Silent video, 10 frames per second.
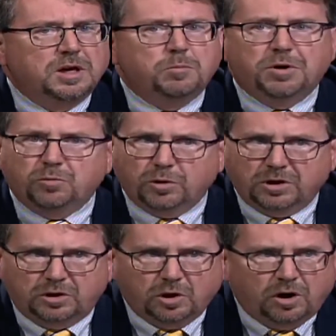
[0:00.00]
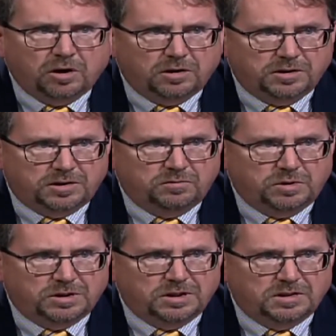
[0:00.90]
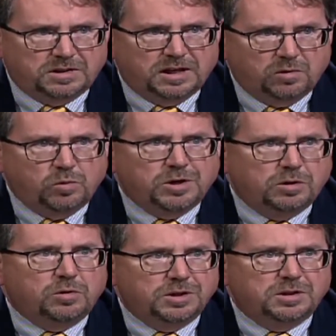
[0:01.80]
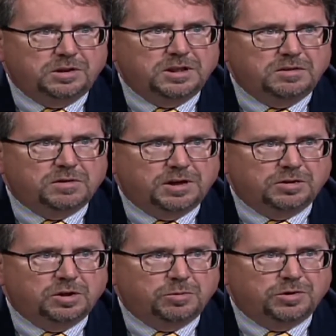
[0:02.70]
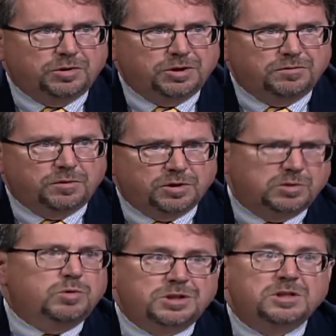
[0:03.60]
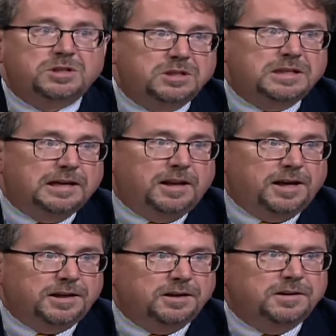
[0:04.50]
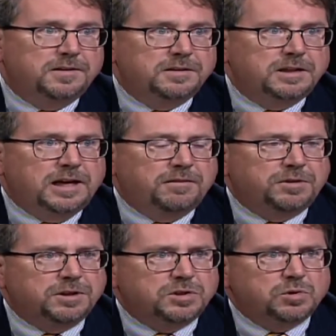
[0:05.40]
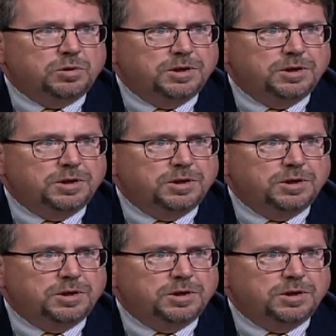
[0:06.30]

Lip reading: but regardless of what they say, we are going to leave on October 31st, which is the deadline to have things sorted.